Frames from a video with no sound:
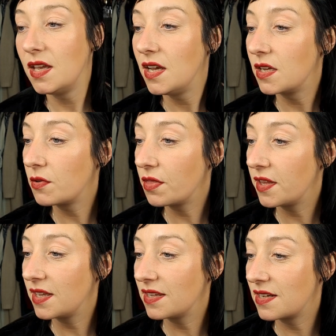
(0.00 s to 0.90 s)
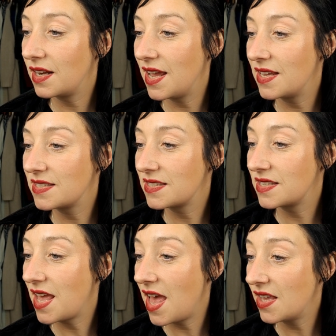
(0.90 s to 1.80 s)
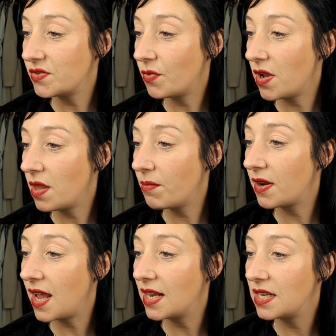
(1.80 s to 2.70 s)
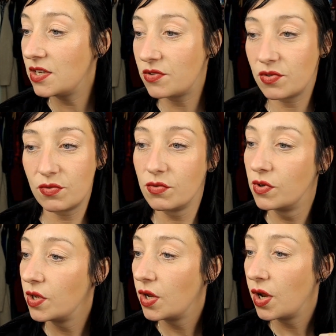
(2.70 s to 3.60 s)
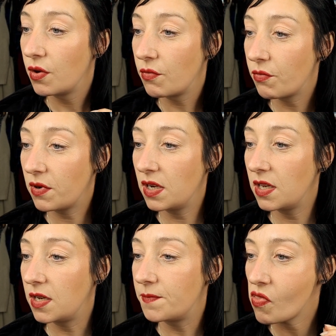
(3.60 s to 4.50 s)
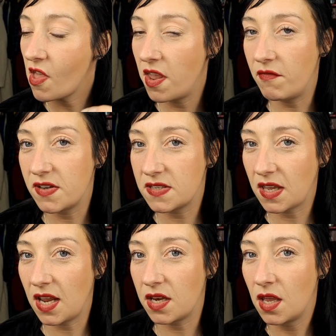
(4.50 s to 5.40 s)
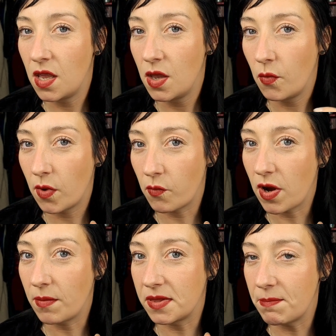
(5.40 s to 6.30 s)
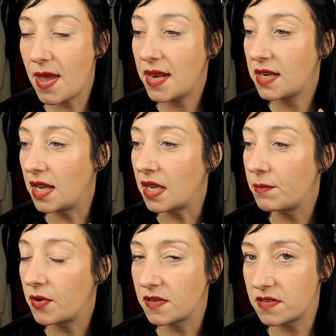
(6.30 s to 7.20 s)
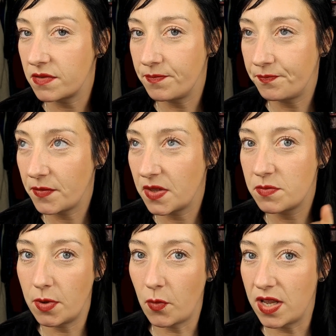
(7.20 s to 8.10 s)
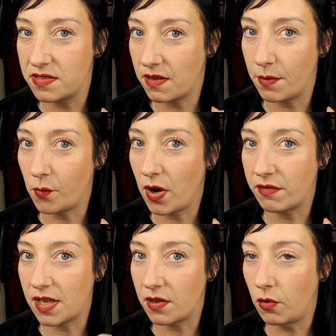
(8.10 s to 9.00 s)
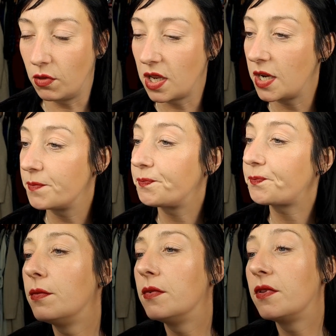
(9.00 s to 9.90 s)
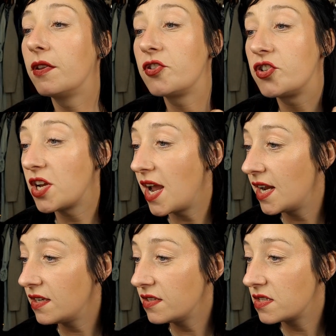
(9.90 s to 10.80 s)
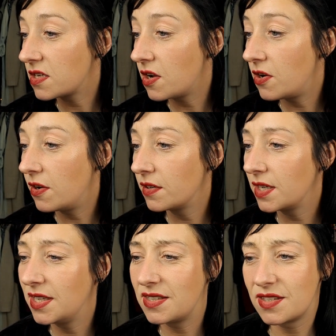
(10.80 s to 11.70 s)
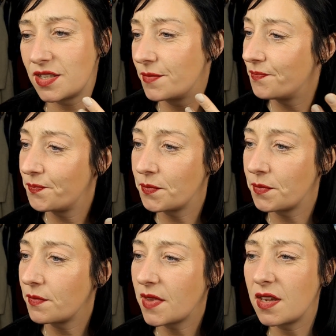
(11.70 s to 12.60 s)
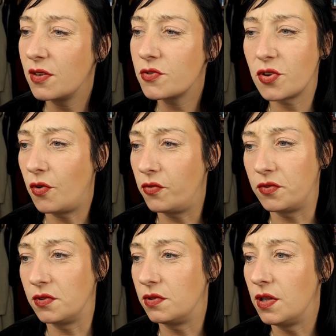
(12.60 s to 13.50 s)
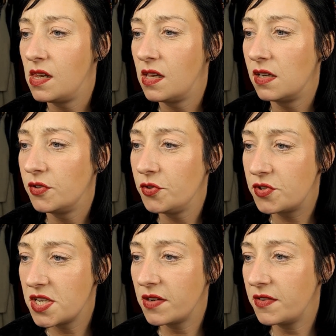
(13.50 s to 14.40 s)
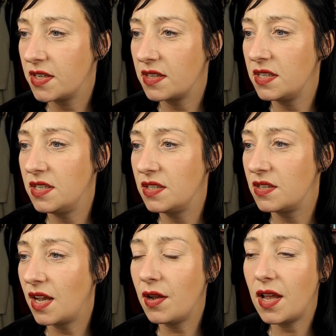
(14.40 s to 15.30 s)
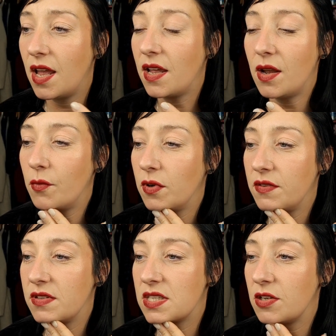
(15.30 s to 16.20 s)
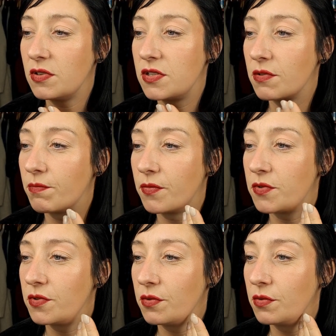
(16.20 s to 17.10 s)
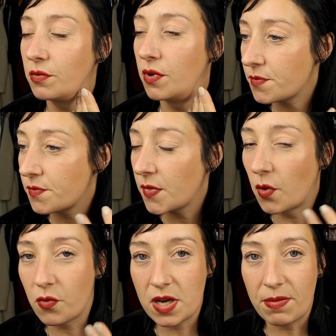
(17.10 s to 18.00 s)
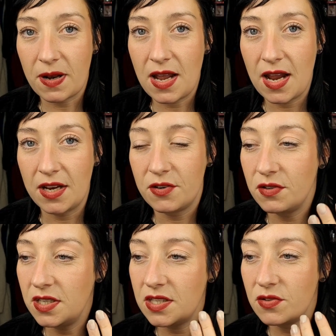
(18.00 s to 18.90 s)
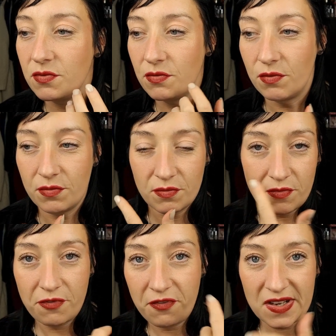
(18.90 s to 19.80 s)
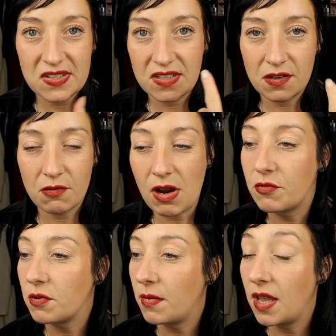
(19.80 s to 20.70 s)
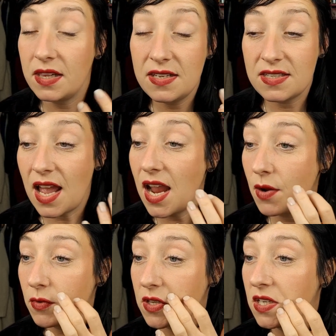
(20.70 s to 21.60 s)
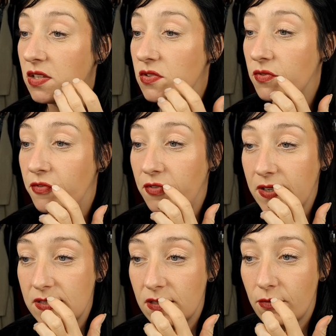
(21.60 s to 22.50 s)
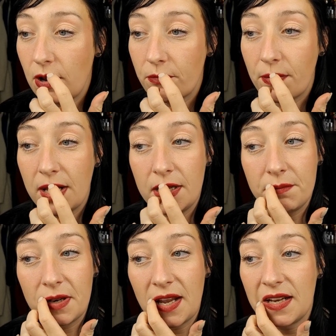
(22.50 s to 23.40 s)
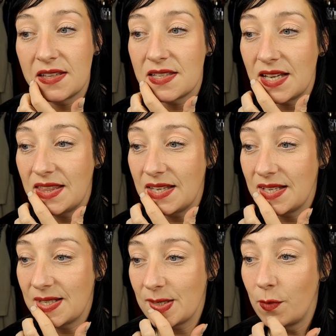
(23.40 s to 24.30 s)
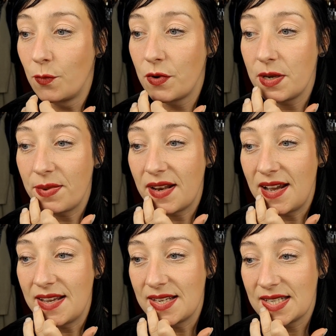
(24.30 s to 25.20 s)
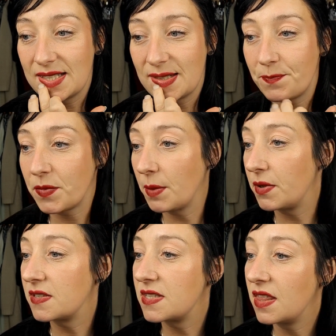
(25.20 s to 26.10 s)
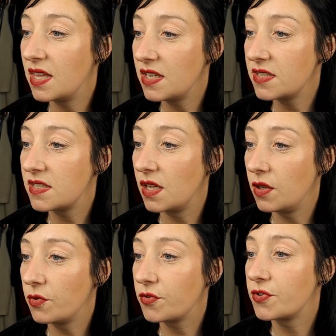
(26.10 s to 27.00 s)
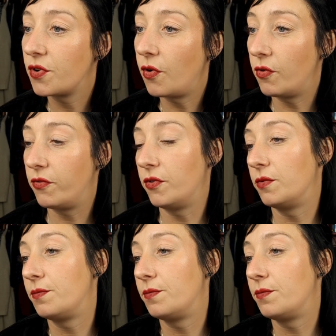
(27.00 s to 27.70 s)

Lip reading: I don't think it lasts as well, but I need to really investigate when wearing the matte ink because it's been a while since I've been wearing that a whole day. The shine is gone. It looks awful. You definitely need, I wouldn't even say you need to reapply it. You need to fix it around your, at least I would need to fix it around my lip lines and then reapply it because this looks awful.